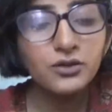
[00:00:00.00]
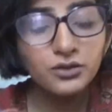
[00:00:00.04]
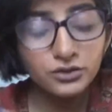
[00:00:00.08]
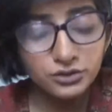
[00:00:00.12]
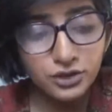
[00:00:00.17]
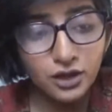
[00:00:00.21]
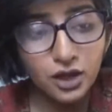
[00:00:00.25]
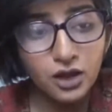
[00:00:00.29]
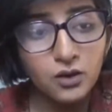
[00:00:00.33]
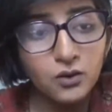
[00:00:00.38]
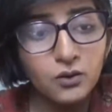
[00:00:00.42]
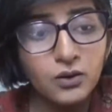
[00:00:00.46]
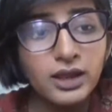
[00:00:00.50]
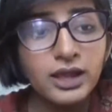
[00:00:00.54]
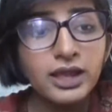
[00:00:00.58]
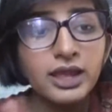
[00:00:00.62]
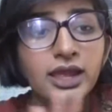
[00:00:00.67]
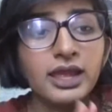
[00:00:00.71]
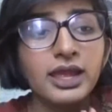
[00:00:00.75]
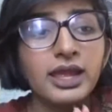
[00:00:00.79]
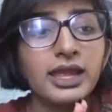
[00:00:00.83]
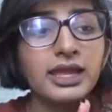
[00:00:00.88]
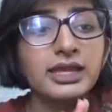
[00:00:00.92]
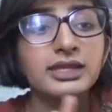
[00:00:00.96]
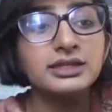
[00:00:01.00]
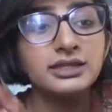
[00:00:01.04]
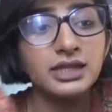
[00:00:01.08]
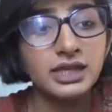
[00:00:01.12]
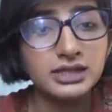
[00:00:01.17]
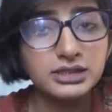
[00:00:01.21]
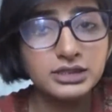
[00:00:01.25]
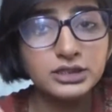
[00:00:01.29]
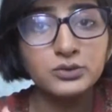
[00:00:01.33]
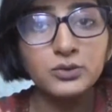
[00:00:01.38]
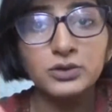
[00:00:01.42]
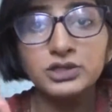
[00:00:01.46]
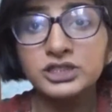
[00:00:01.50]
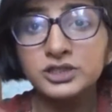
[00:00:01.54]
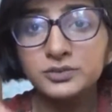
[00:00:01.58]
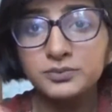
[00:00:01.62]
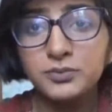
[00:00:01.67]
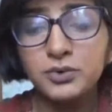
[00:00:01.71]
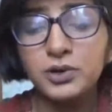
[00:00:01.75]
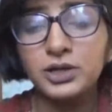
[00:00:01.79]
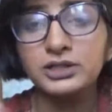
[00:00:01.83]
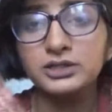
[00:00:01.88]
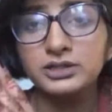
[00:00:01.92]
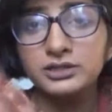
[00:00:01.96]
Though it does switch
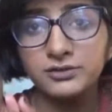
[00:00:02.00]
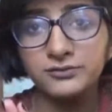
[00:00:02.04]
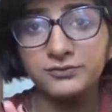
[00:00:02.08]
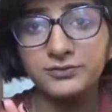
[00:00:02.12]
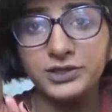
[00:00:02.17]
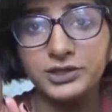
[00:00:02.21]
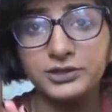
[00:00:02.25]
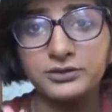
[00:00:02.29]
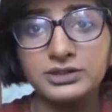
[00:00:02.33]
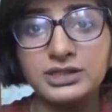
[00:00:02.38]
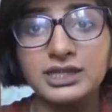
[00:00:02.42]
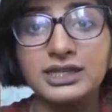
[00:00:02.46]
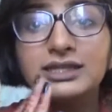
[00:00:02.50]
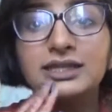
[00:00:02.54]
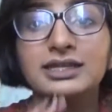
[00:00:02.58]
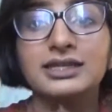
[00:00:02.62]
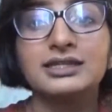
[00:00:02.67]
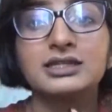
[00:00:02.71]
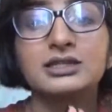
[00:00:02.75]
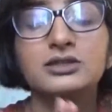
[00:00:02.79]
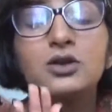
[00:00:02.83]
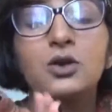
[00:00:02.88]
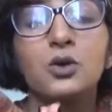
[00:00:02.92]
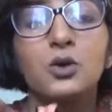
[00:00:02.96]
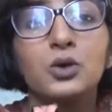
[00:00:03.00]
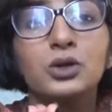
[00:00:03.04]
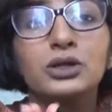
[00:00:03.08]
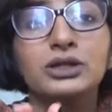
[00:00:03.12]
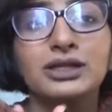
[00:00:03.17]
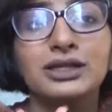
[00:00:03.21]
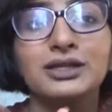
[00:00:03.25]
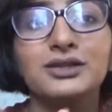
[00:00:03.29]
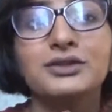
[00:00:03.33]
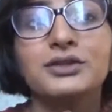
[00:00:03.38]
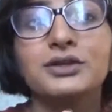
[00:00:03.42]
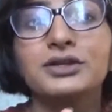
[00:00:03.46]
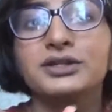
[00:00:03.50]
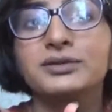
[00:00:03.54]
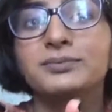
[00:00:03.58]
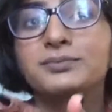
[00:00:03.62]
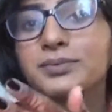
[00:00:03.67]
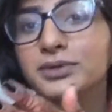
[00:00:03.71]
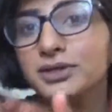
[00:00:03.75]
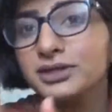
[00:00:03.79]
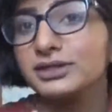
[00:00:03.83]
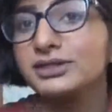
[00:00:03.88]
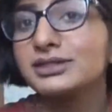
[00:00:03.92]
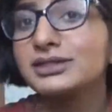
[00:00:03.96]
points of views, it is told in third
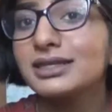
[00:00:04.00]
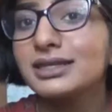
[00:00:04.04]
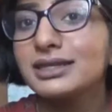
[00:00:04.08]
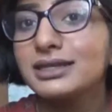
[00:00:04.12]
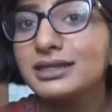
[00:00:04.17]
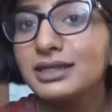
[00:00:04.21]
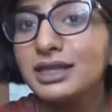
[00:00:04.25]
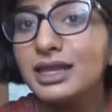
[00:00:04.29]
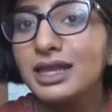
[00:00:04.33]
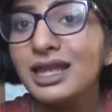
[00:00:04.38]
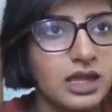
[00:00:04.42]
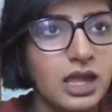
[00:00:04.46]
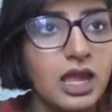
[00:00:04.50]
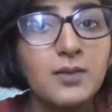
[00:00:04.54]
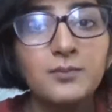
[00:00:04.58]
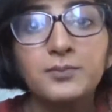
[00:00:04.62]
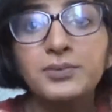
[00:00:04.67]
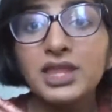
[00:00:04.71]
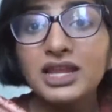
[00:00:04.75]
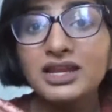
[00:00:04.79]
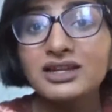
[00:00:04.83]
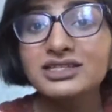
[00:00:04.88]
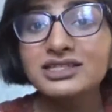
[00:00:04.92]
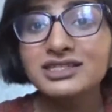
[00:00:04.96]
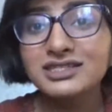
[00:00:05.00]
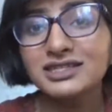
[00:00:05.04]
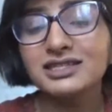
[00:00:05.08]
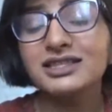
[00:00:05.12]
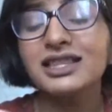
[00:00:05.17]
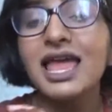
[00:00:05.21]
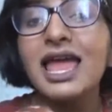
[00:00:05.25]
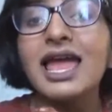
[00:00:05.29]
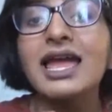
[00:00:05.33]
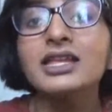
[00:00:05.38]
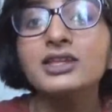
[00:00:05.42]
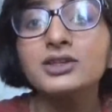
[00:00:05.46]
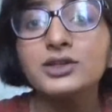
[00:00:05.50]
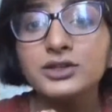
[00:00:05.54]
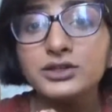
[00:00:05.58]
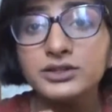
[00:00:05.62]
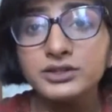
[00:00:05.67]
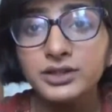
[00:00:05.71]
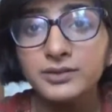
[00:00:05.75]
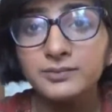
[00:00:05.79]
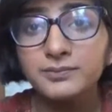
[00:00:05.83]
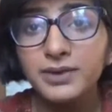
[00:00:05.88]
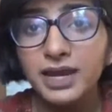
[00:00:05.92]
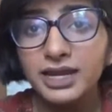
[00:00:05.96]
person, but I could still
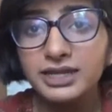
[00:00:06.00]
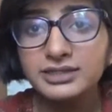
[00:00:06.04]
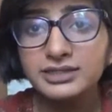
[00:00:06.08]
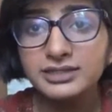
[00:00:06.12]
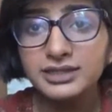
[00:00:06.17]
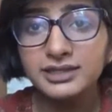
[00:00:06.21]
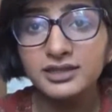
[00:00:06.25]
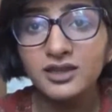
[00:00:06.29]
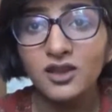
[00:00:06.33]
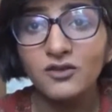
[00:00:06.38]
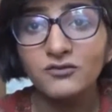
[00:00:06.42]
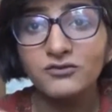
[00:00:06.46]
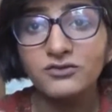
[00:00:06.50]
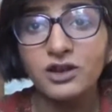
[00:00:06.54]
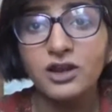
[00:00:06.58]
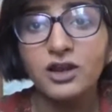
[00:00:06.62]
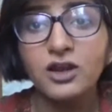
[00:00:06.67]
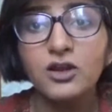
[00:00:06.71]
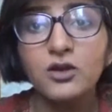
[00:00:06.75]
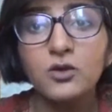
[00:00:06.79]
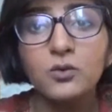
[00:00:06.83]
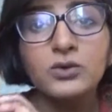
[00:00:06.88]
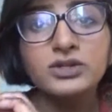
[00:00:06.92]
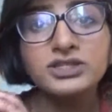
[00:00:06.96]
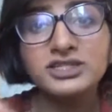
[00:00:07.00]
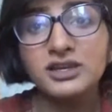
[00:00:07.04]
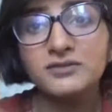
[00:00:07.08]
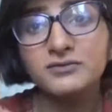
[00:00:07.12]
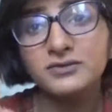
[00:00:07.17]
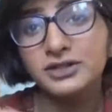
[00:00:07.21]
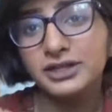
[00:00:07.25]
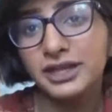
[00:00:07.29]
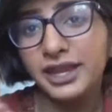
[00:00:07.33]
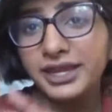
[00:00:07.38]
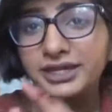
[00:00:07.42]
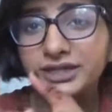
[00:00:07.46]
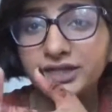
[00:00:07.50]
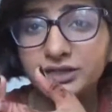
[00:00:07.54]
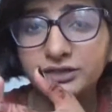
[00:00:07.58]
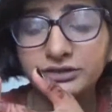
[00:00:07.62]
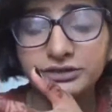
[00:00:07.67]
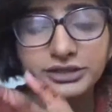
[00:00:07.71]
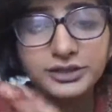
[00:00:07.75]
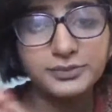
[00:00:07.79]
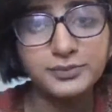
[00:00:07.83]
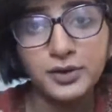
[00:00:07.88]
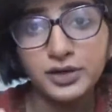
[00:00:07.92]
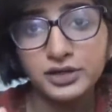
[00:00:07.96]
enter the mindset of whichever
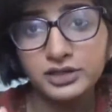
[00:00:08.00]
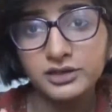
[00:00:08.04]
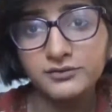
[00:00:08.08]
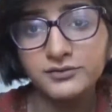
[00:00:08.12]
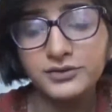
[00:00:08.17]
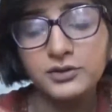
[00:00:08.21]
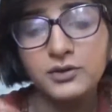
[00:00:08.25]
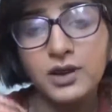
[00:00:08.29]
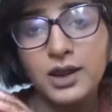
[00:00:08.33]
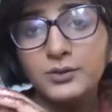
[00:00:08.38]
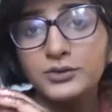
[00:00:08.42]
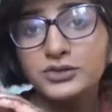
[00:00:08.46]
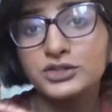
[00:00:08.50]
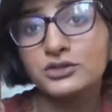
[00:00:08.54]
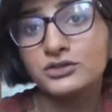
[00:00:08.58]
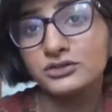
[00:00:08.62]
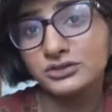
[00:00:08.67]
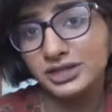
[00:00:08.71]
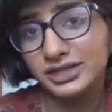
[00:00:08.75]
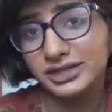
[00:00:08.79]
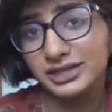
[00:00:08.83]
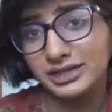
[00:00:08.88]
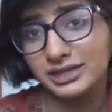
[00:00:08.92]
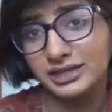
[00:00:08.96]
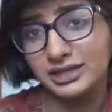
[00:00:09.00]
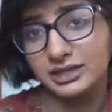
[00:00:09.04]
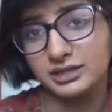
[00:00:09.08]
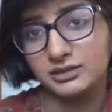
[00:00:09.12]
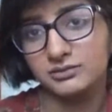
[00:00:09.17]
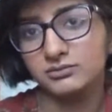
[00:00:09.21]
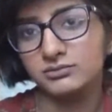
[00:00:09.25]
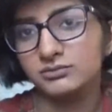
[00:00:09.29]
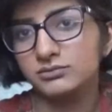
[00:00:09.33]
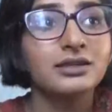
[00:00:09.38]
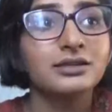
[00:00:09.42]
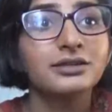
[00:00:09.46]
character's point of view I was reading in.